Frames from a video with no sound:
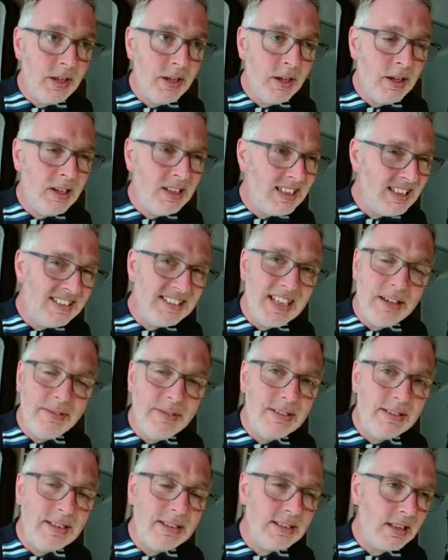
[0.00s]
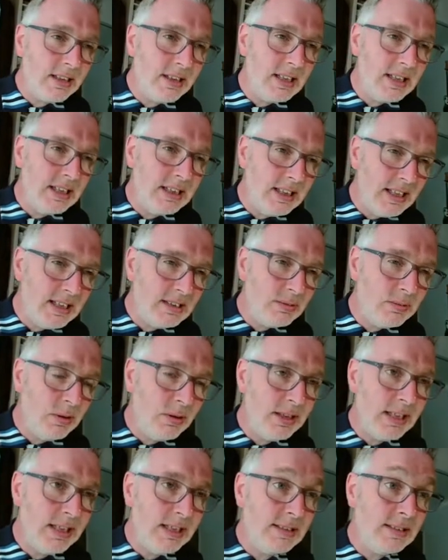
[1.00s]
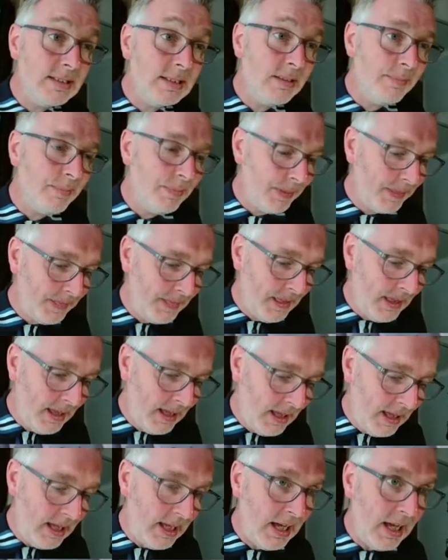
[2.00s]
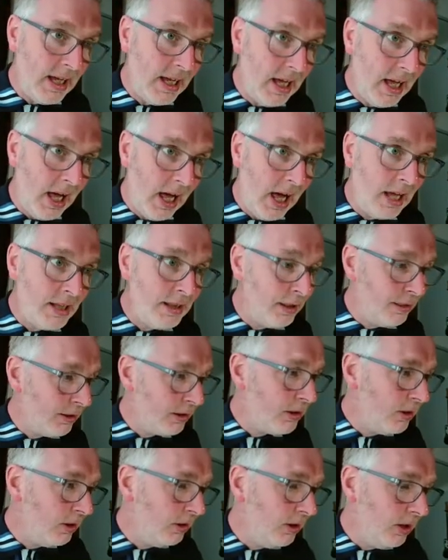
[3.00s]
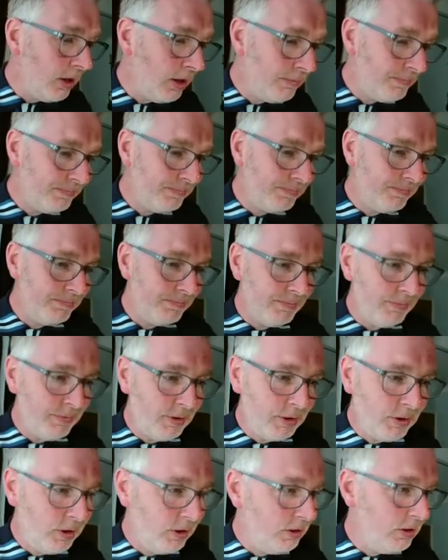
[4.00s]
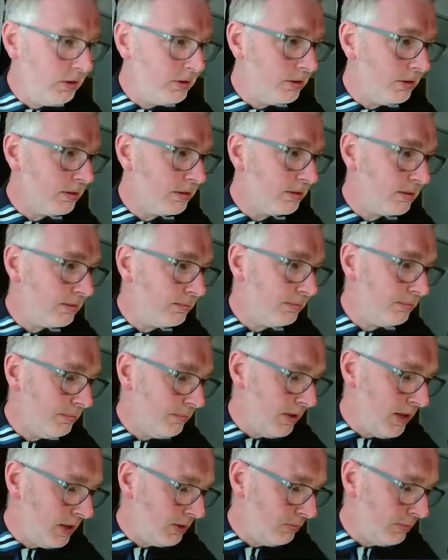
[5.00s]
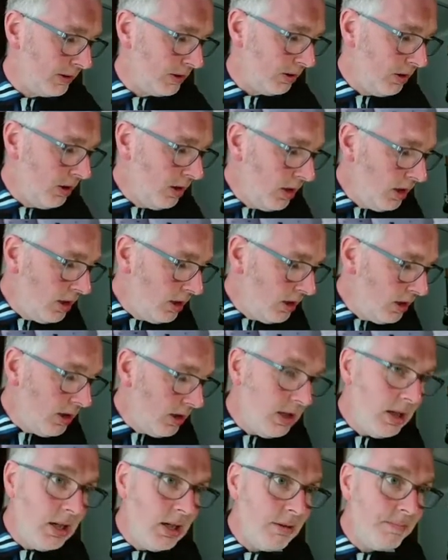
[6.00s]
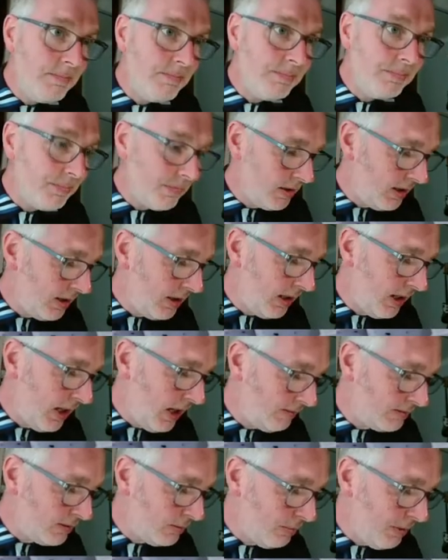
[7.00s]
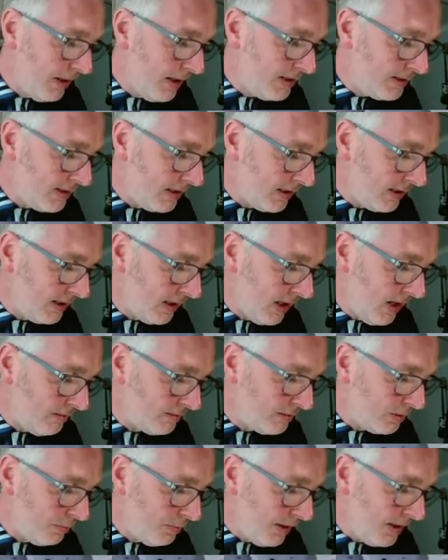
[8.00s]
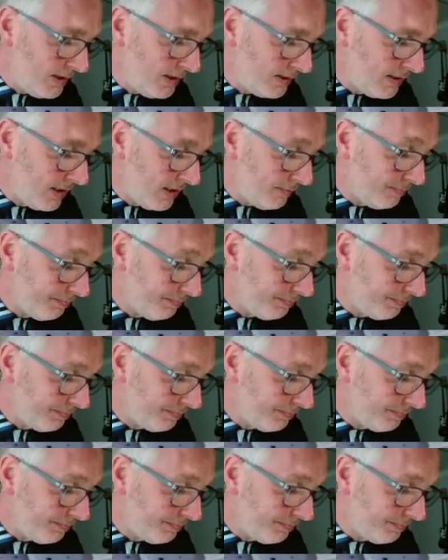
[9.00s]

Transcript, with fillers: early 70s, I think this one is. Uh, and the colour, the colour just made me go, I have to paint it. I have to paint it.